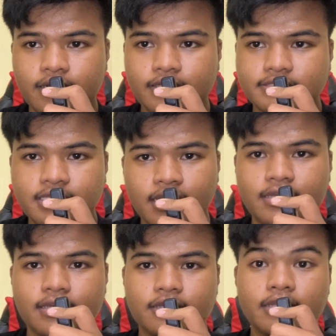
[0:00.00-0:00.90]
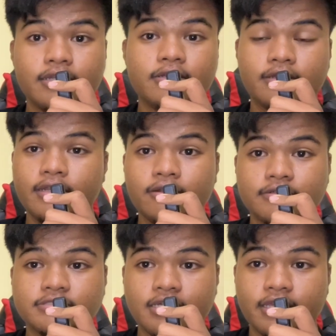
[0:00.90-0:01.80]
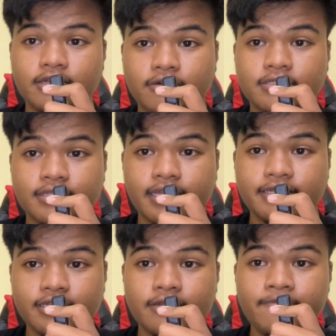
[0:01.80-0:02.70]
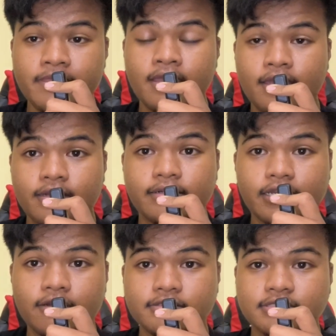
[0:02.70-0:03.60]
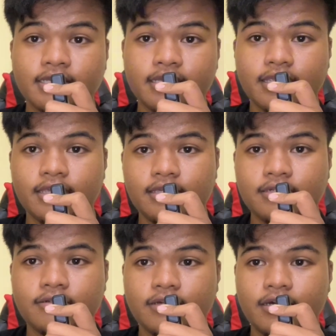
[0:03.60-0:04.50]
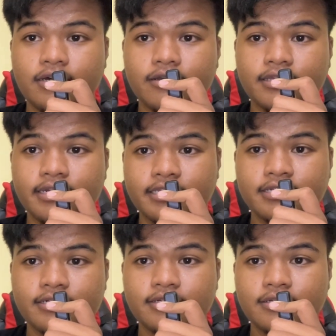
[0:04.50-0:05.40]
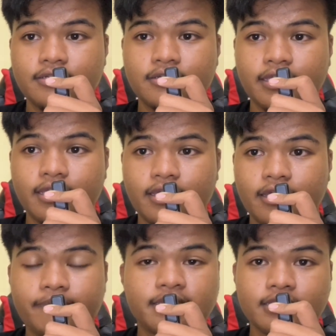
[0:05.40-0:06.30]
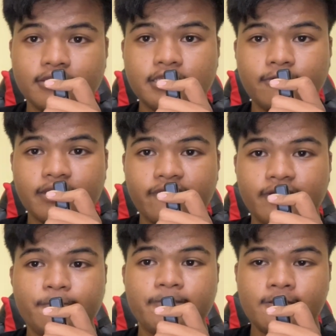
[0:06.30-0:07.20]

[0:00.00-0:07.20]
stuck, they're not stuck in constellation, they're not stuck in creature, mythology, whatever.